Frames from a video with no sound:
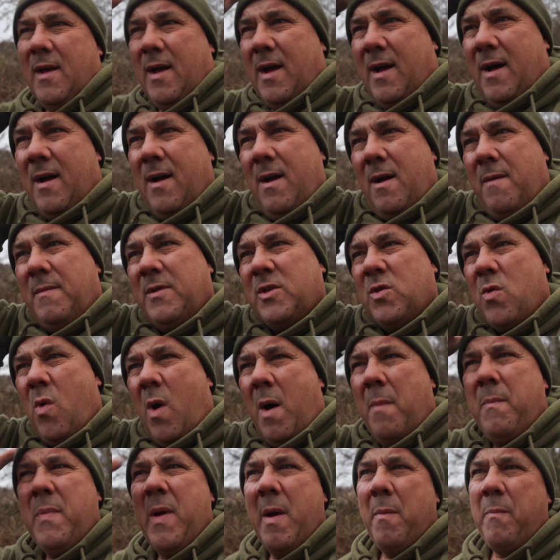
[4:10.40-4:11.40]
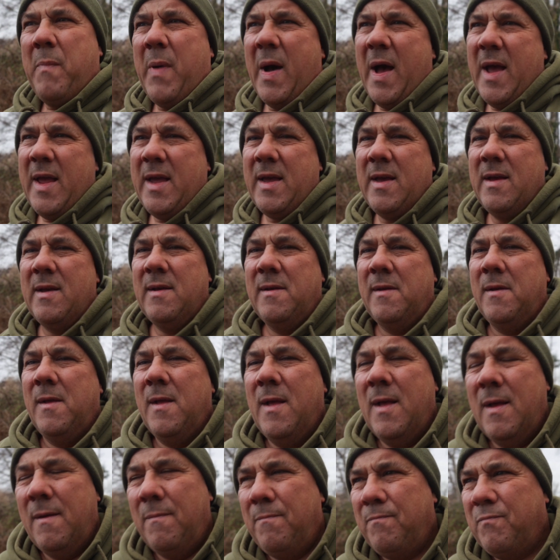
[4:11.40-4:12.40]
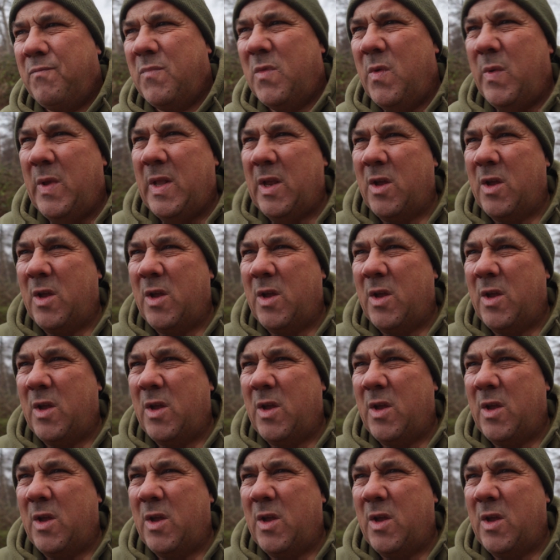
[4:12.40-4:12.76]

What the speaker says: It's quite a bit of bait with